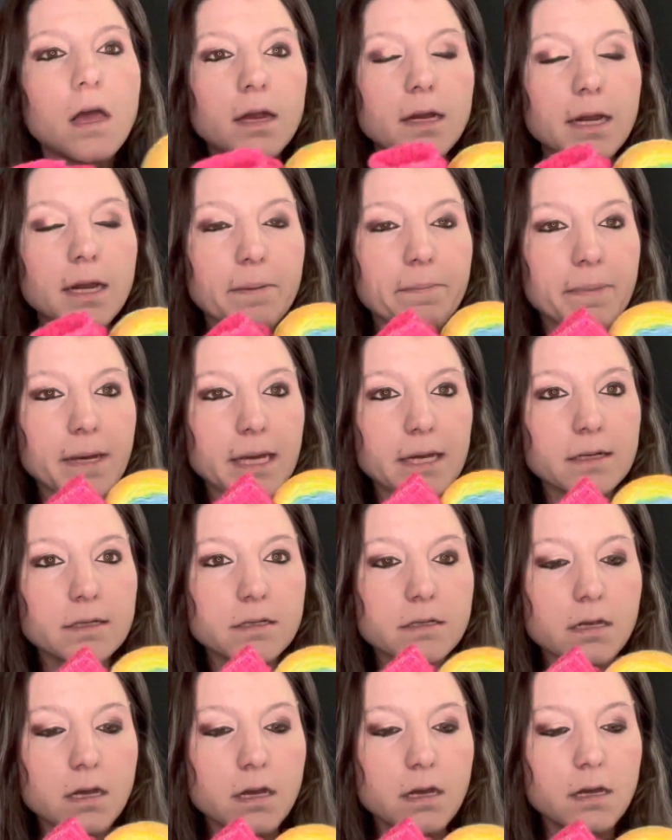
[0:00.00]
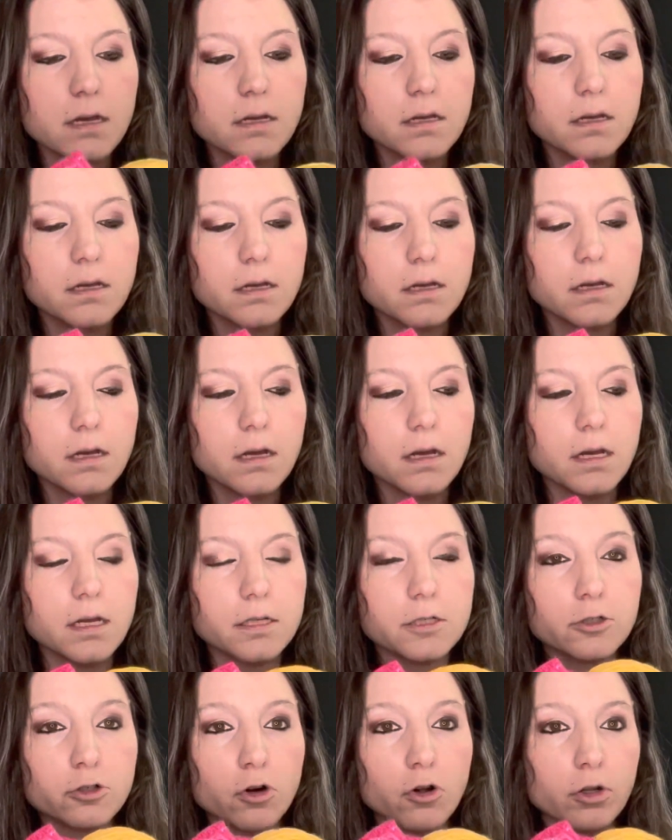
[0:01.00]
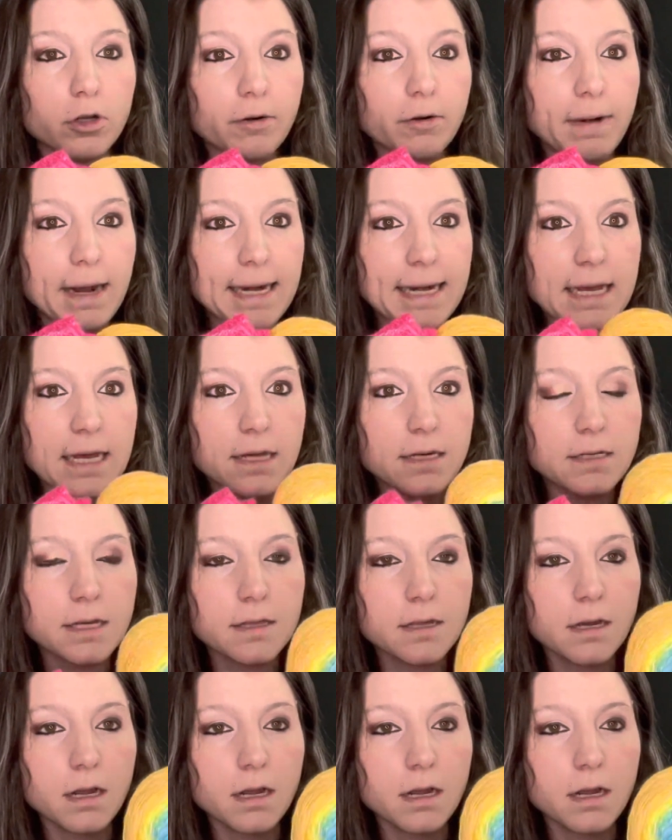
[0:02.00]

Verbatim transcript: Knit Picks uh, Stroll Gradient in the